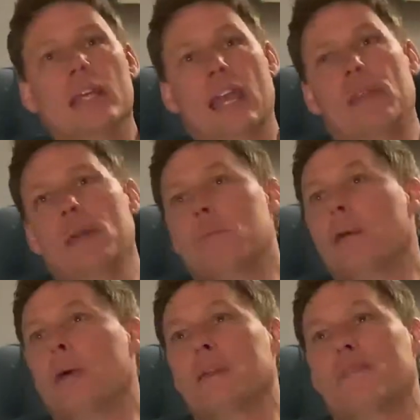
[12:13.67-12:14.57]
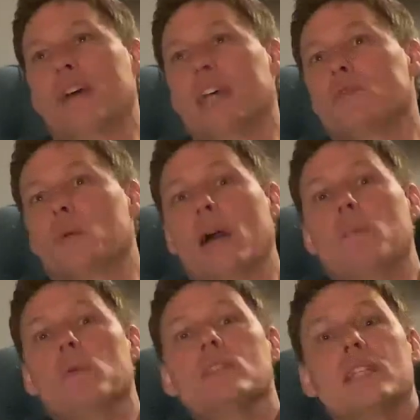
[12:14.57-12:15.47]
and then probably fast forward
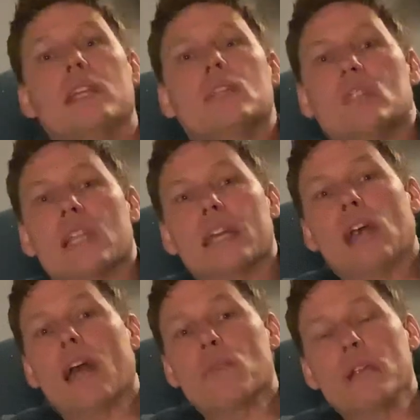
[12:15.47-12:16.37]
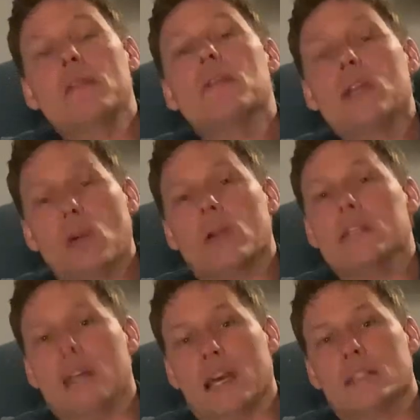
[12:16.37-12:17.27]
almost 10 years later, I
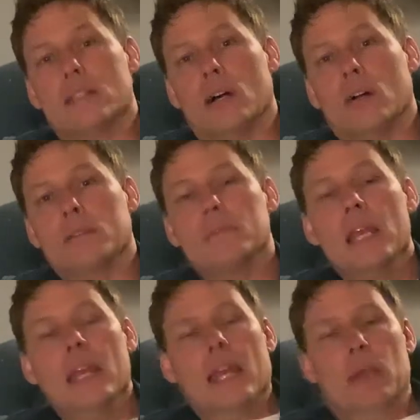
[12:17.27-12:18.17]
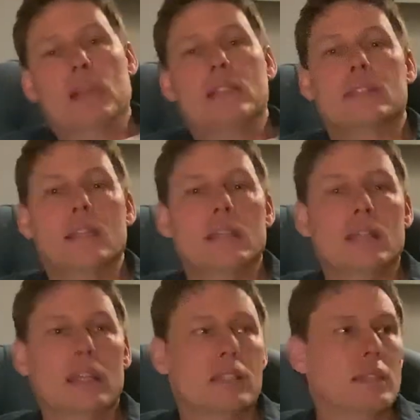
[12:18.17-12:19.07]
re-recorded that song, and we sent it in.